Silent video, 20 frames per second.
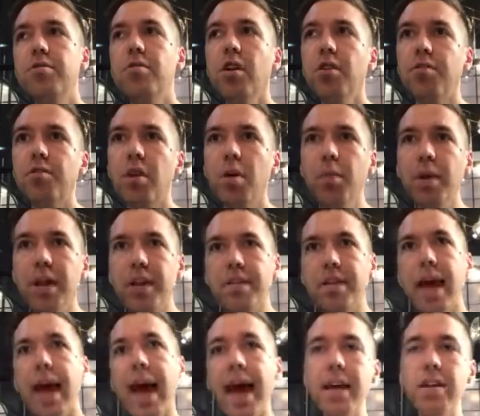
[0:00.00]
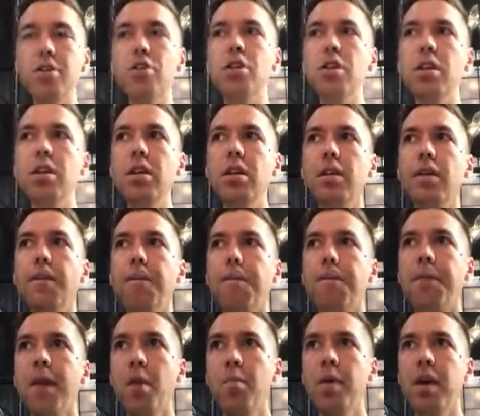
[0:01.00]
So if somebody's edgy,
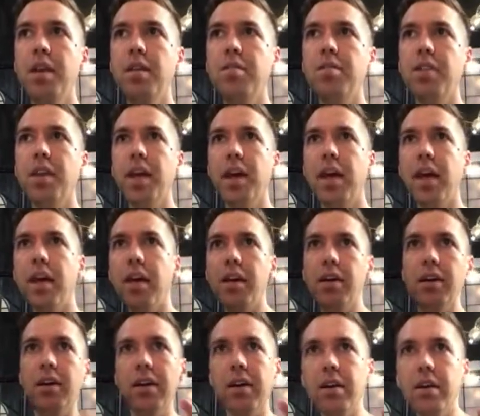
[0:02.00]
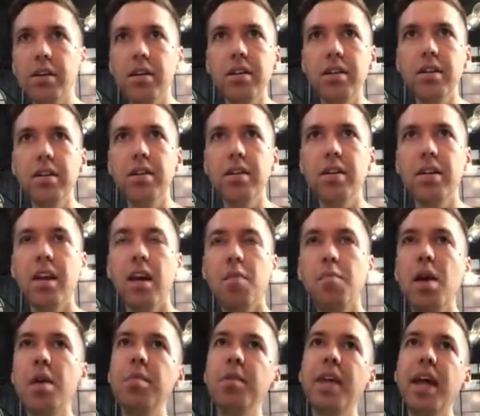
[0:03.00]
that means maybe
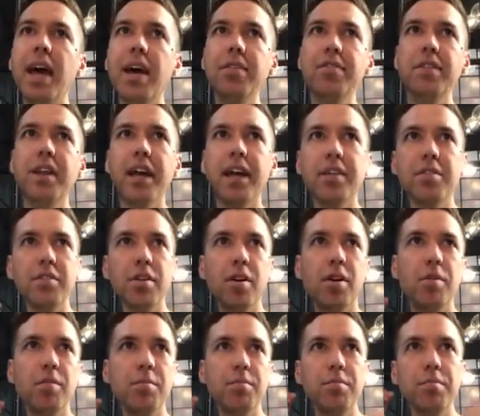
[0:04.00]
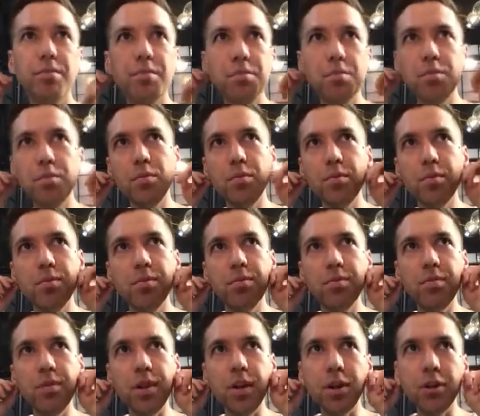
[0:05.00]
they have like some
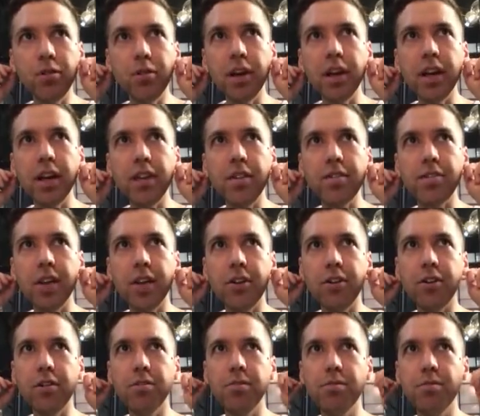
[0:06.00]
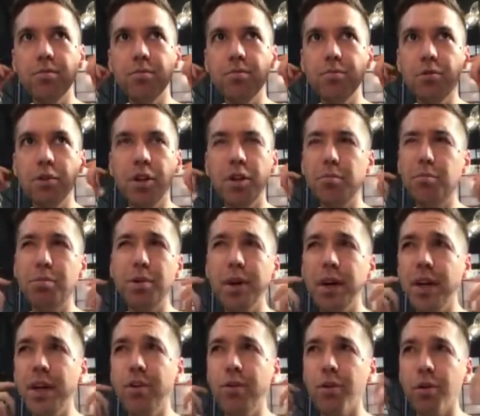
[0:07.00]
earrings that are really
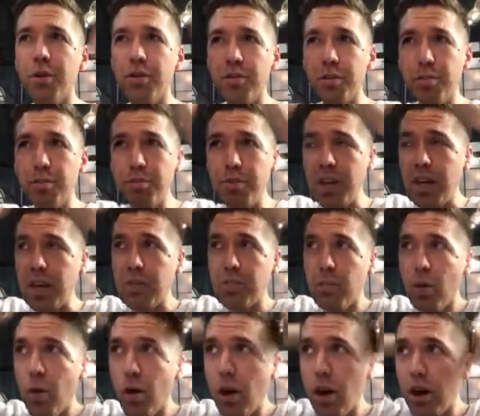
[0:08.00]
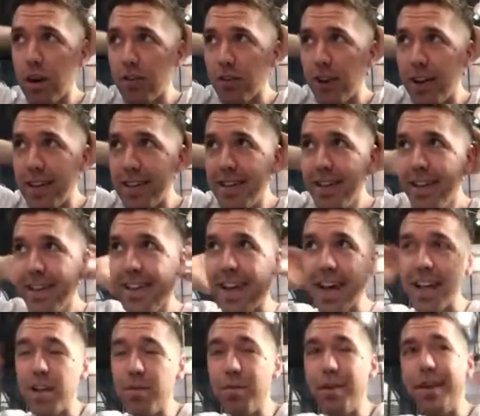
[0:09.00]
big or some pink mohawk, right?
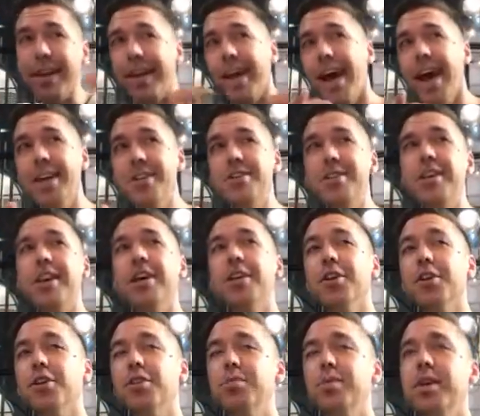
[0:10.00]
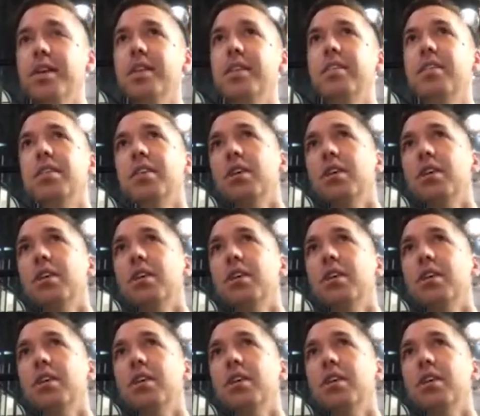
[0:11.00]
That could be like edgy a little bit,